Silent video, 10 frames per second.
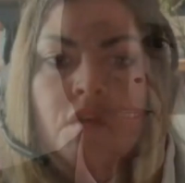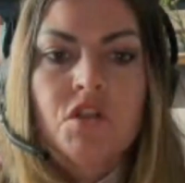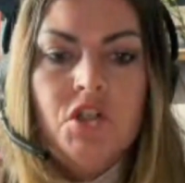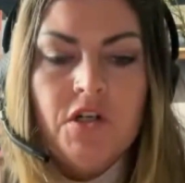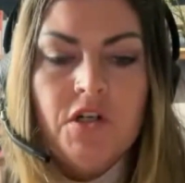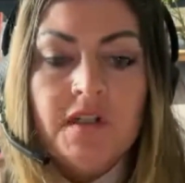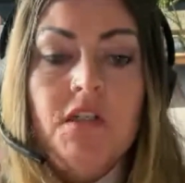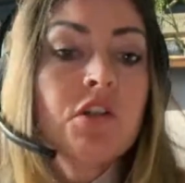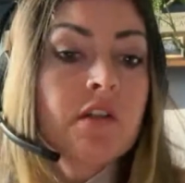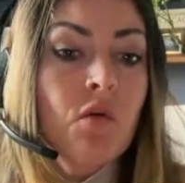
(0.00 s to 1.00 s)
Sure. That's a
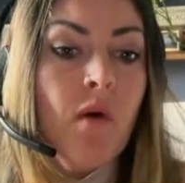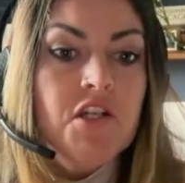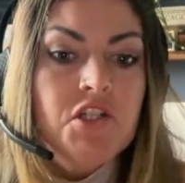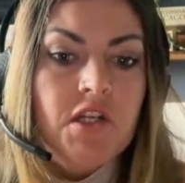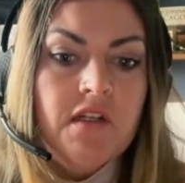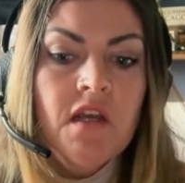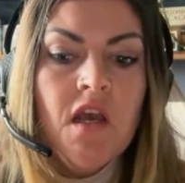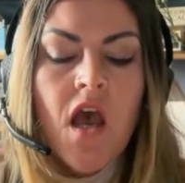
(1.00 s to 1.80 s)
good question.